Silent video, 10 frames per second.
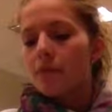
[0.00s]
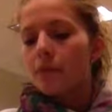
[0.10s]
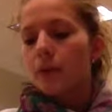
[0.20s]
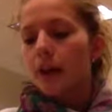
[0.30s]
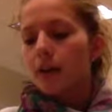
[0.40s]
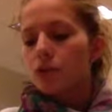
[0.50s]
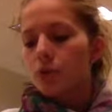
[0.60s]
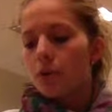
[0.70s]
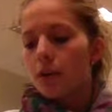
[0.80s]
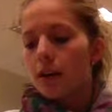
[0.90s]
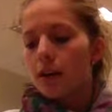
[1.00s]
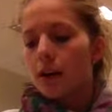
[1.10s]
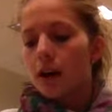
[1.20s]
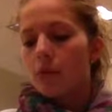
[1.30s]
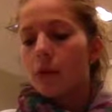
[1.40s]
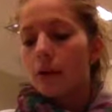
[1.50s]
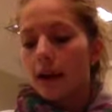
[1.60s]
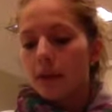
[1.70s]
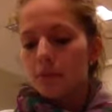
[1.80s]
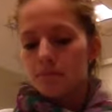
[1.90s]
For the actual read
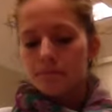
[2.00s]
aloud,